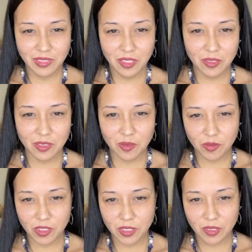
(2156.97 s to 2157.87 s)

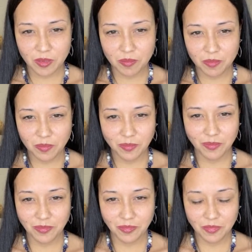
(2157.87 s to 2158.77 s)
Hello, Tim.
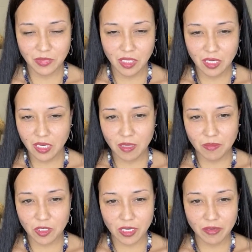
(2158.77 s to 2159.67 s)

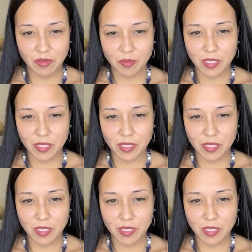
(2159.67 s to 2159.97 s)
I'm gravy,